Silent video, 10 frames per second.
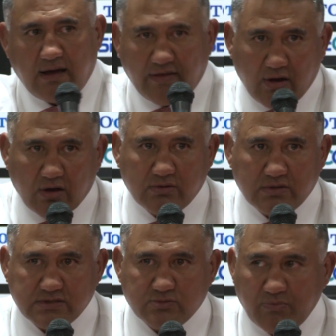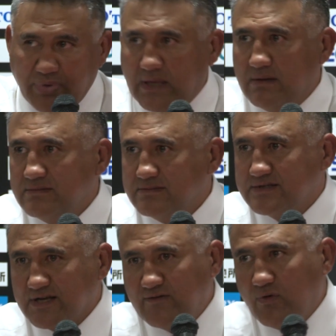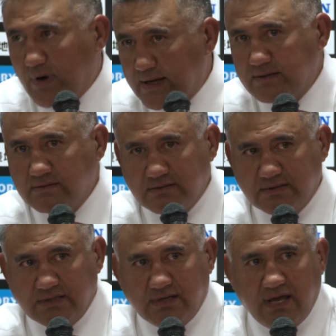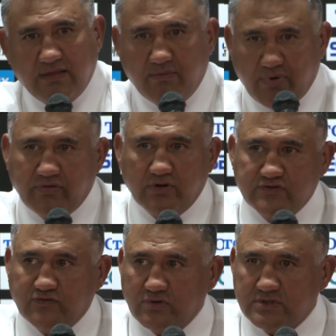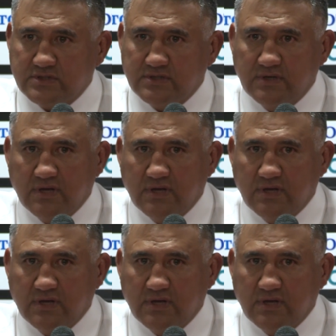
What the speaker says: Our other lock was Wimpy, 6'1". And they're both loose forwards.